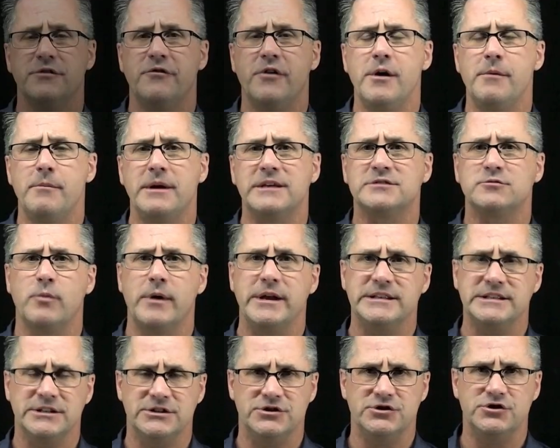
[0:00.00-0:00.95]
very best way
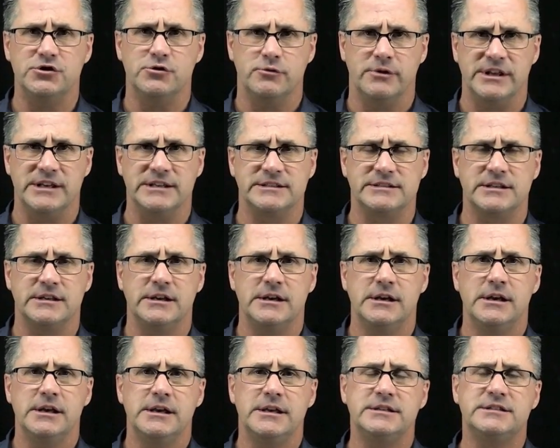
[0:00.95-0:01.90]
to do this
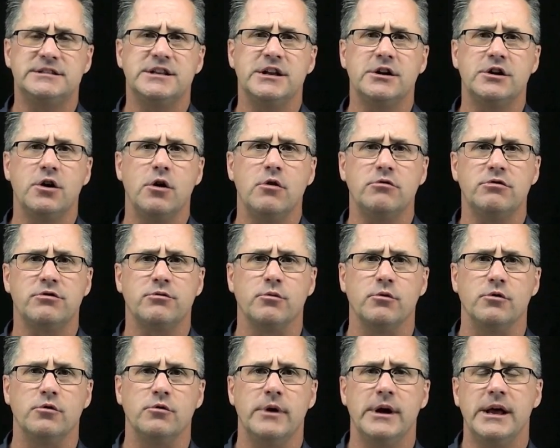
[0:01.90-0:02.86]
is to go
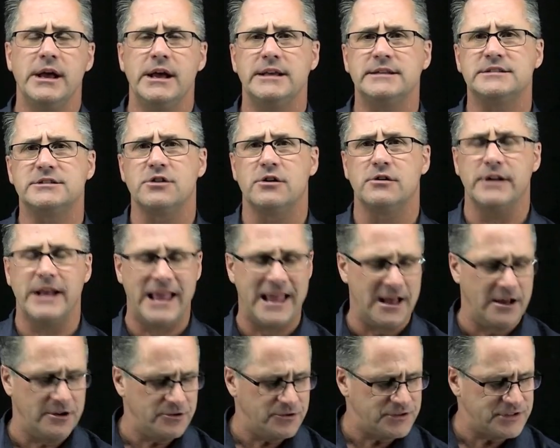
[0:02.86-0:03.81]
through and start
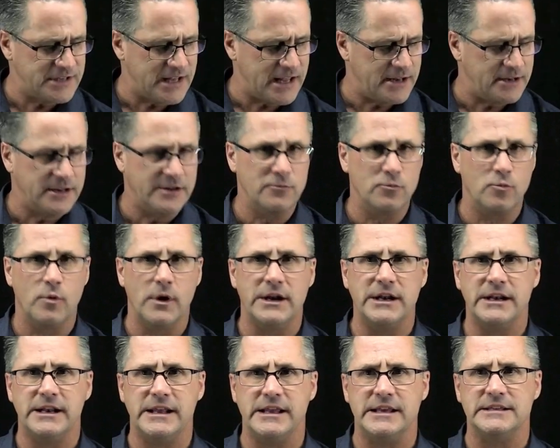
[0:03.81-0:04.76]
understanding what
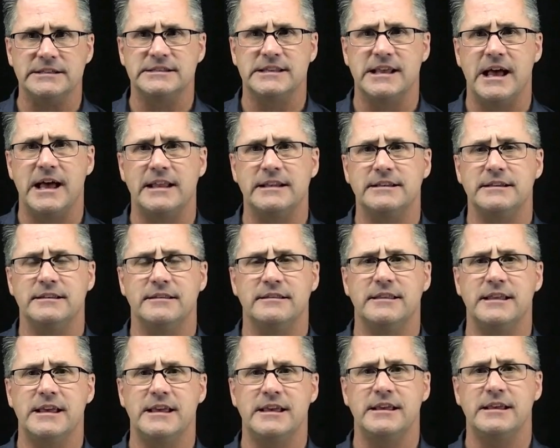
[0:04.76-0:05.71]
it is that
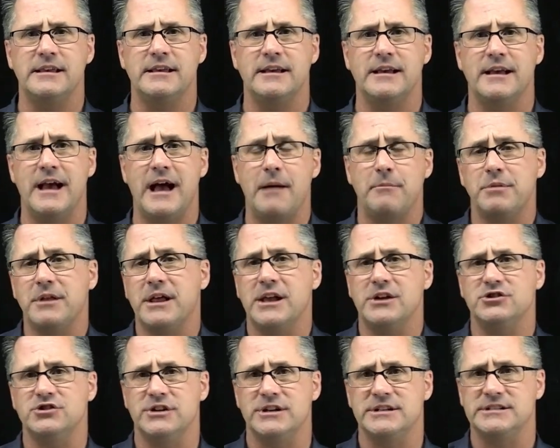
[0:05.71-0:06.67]
the
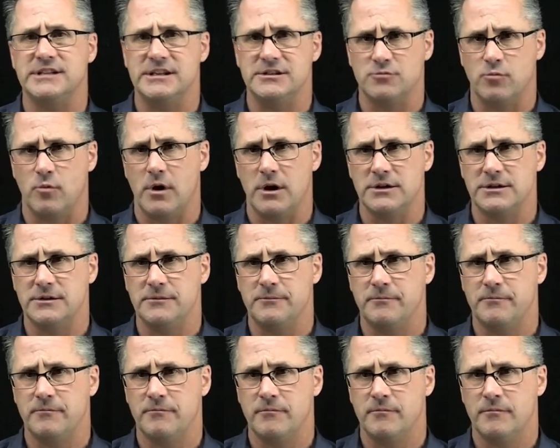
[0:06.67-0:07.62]
application essays want.
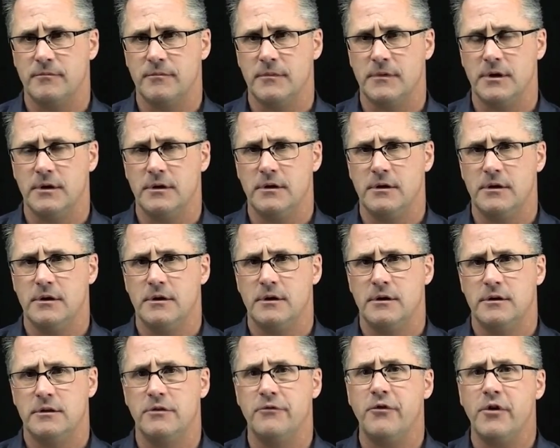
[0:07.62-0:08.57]

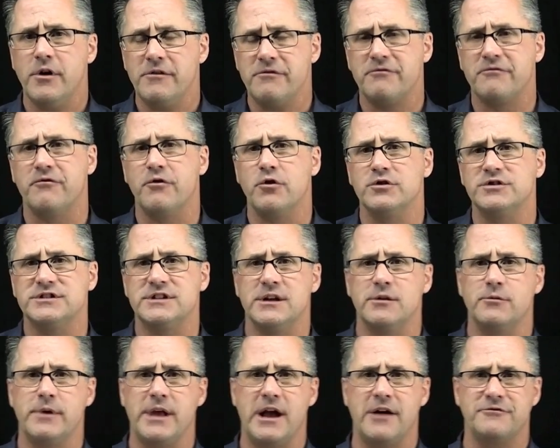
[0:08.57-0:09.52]
The very first
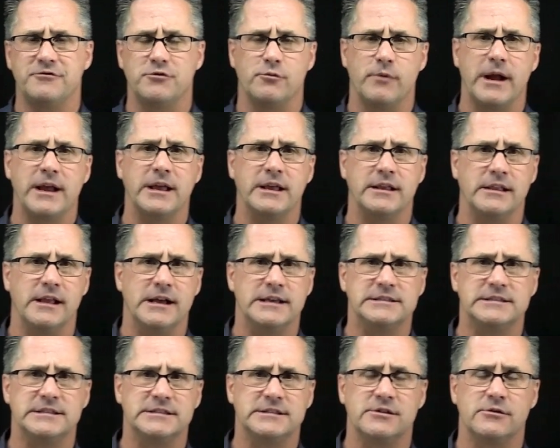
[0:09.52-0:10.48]
thing we have to
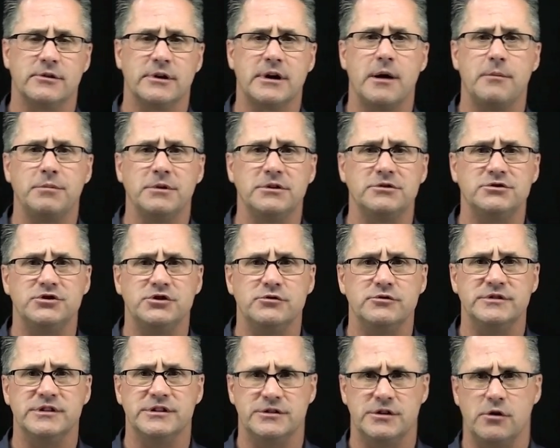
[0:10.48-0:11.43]
recognize is there are a couple of
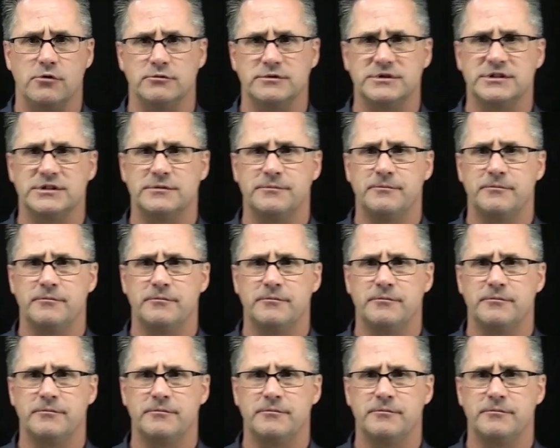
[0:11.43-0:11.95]
do's and don'ts.